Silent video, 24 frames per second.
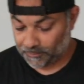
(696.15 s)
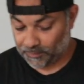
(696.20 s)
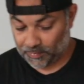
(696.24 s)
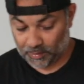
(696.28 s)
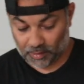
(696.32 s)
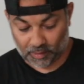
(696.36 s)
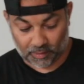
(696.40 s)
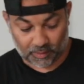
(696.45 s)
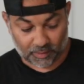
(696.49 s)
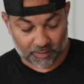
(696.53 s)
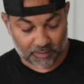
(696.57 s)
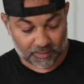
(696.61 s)

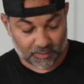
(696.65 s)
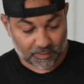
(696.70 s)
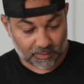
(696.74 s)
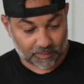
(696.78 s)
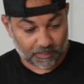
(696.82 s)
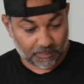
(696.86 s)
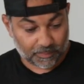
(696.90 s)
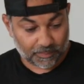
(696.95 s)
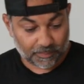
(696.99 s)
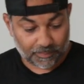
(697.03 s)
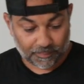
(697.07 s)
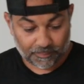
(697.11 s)
Then let's
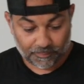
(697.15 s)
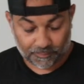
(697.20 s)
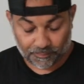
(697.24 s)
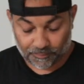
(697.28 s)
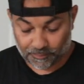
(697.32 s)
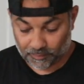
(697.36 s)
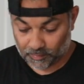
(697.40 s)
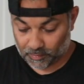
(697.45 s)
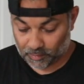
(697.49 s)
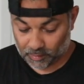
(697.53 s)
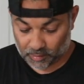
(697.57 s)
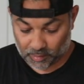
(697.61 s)

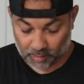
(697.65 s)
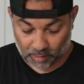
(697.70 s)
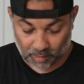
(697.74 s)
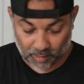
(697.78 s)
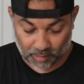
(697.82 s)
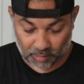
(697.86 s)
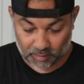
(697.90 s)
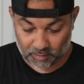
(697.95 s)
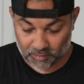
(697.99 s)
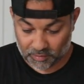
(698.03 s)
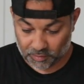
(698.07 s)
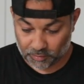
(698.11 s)
get
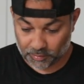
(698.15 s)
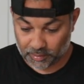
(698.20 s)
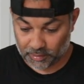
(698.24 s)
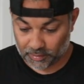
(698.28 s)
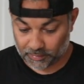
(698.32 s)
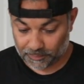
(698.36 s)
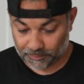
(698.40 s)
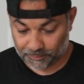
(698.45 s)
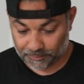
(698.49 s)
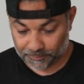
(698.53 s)
into it.